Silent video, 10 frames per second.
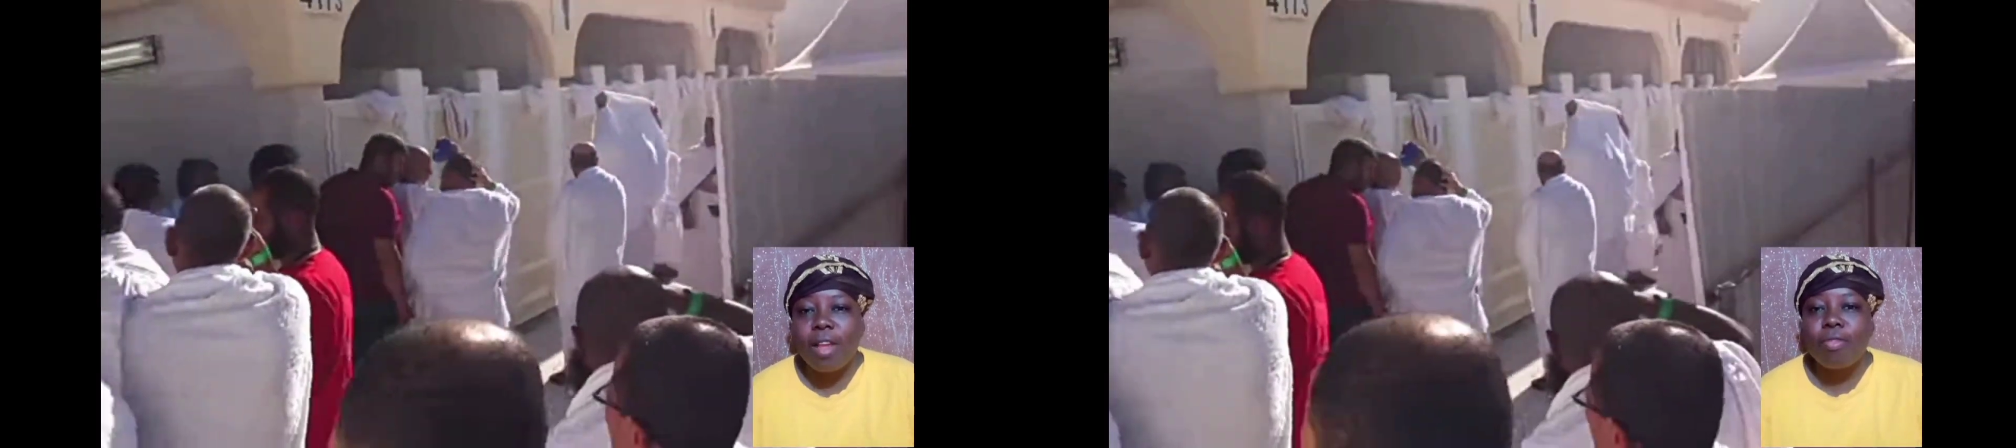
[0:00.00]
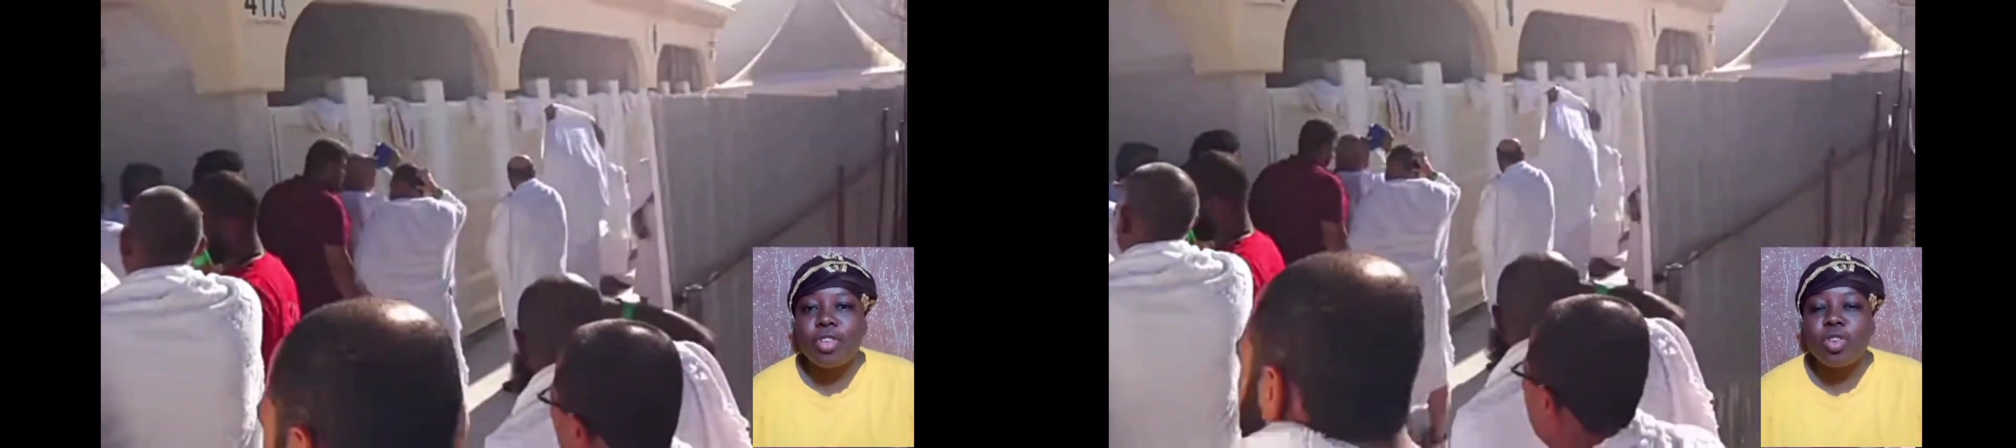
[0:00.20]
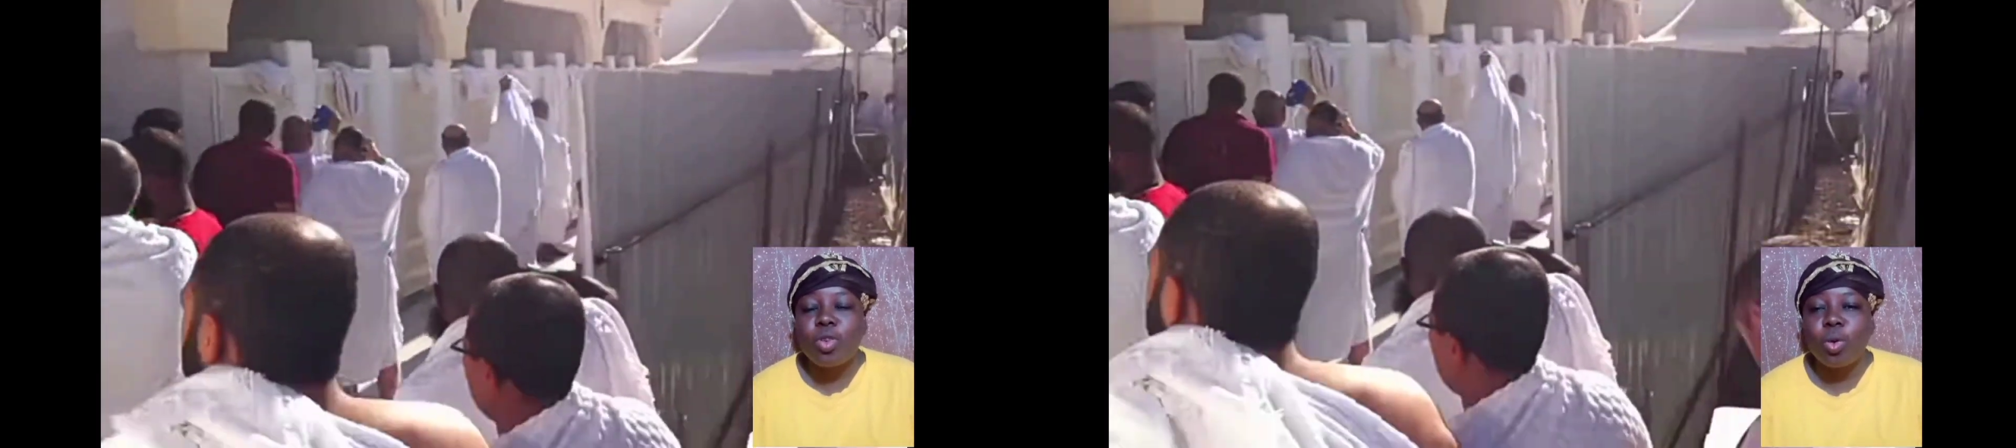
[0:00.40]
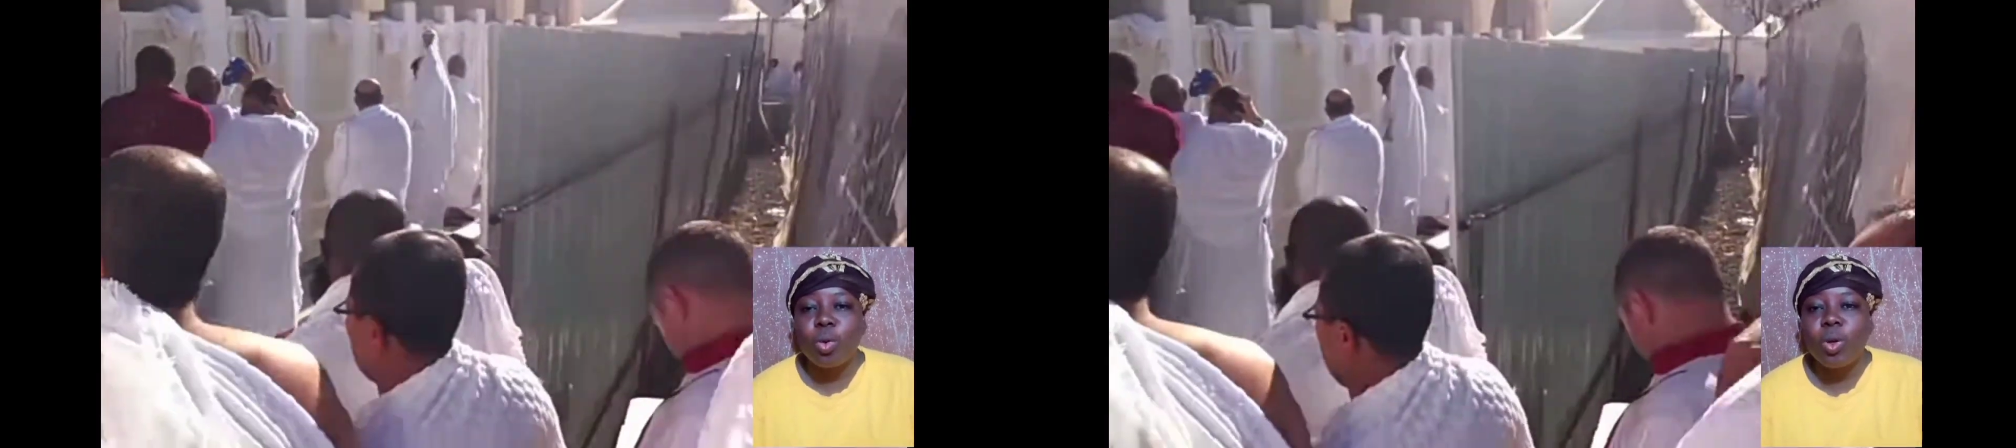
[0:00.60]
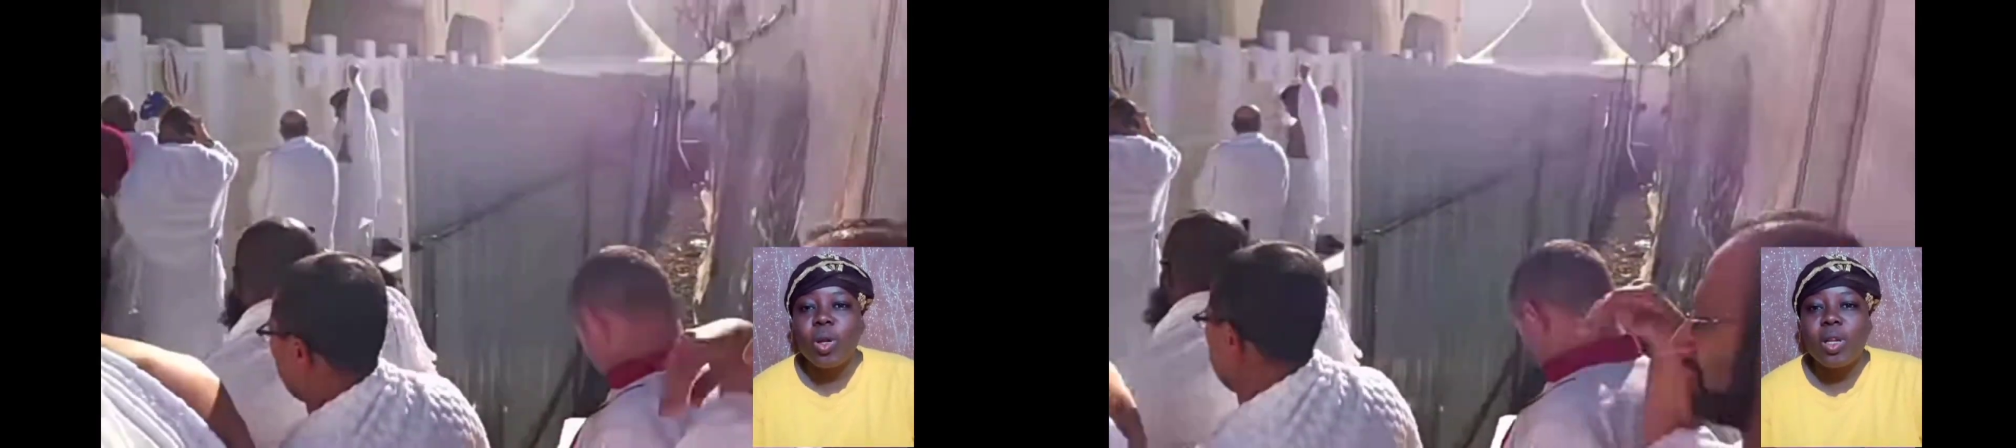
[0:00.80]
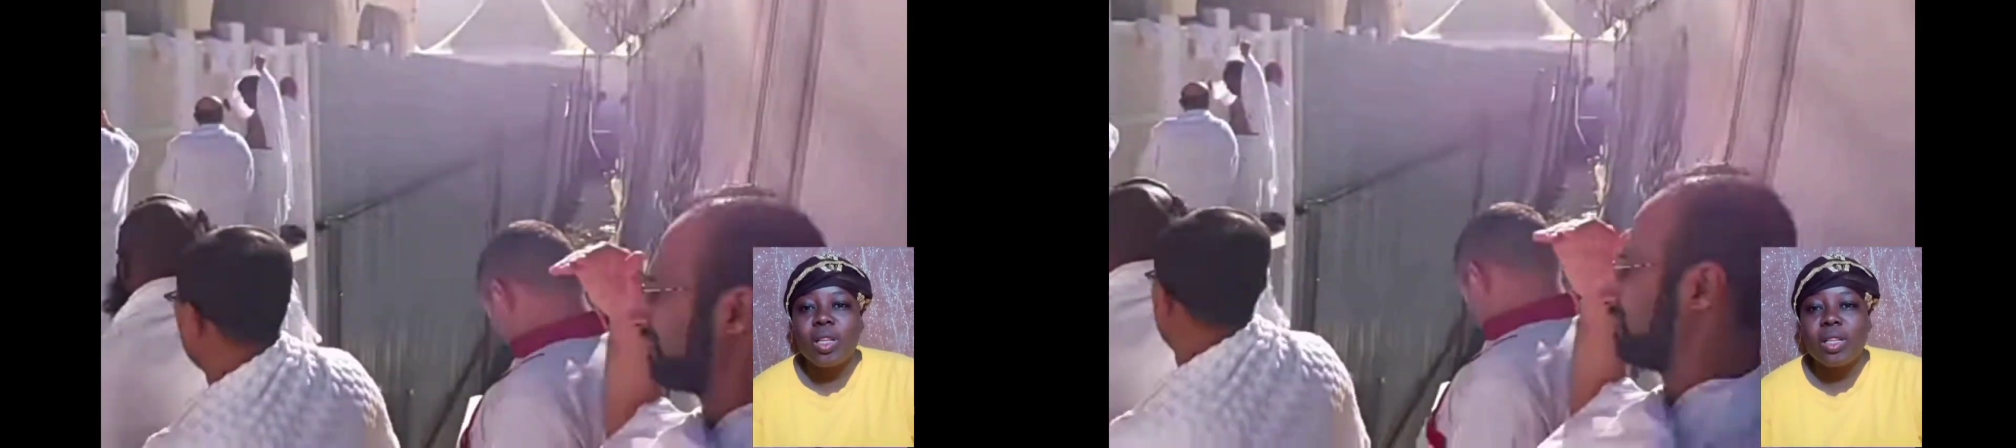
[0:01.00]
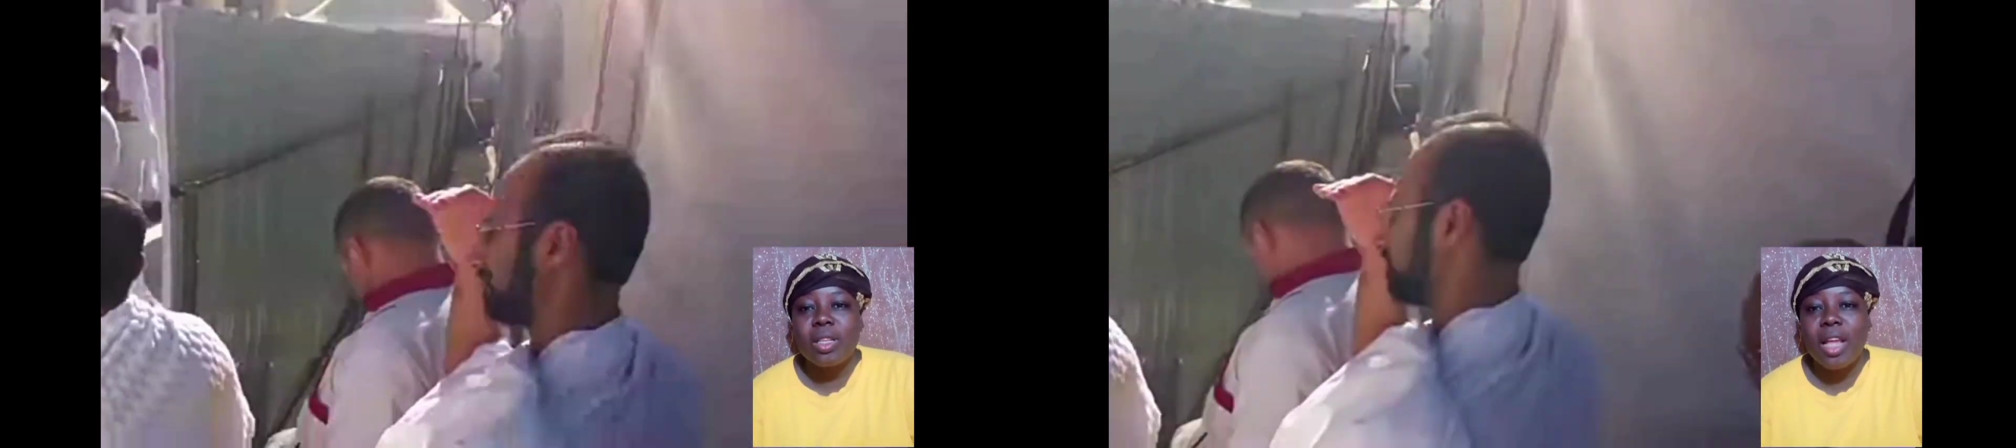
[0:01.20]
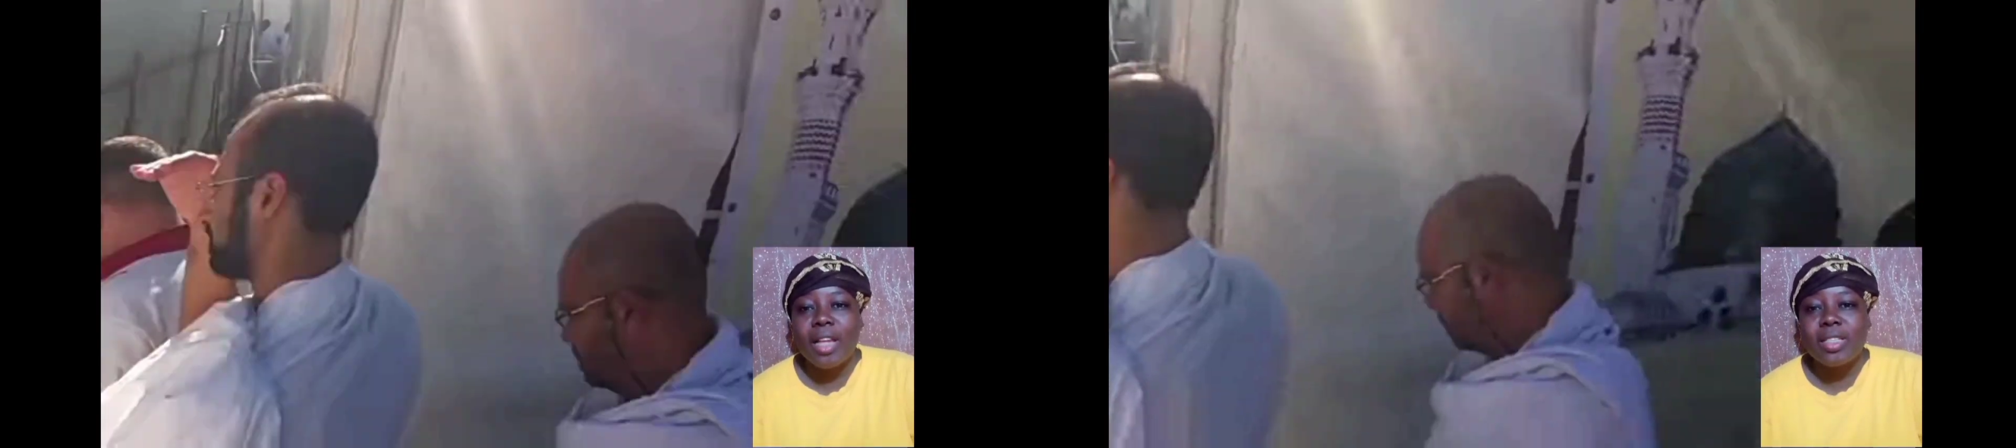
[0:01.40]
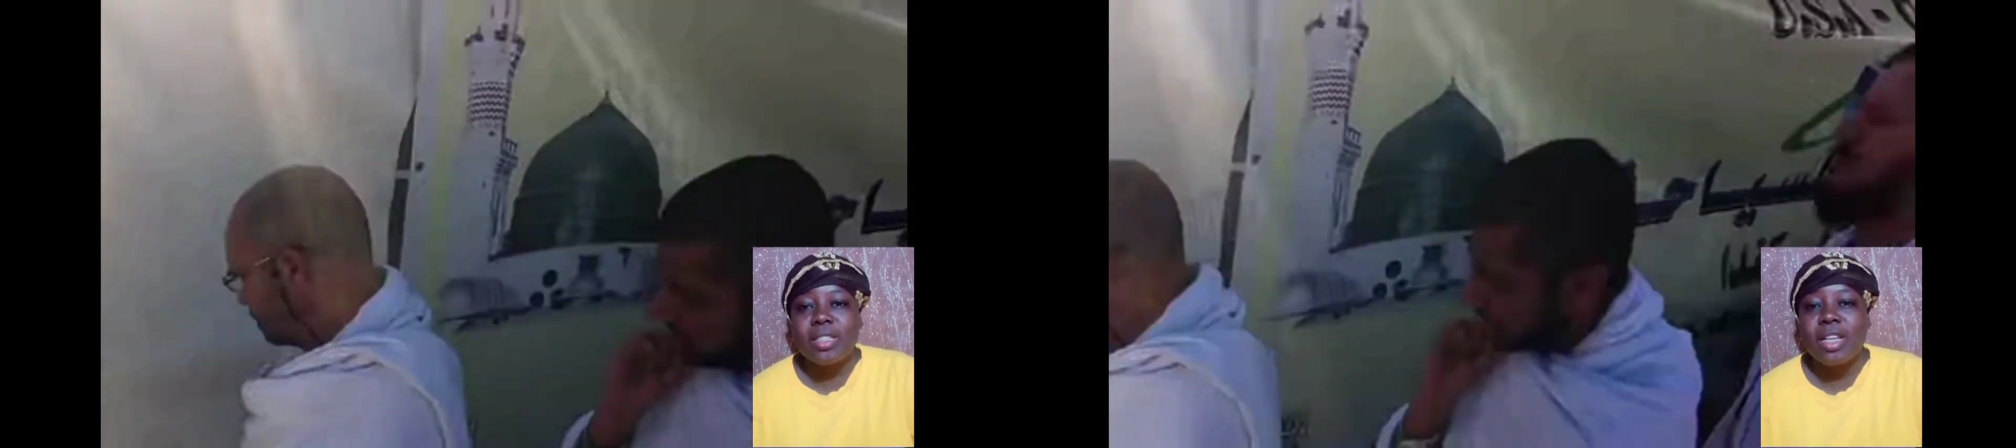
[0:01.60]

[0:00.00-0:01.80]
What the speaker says: video, that they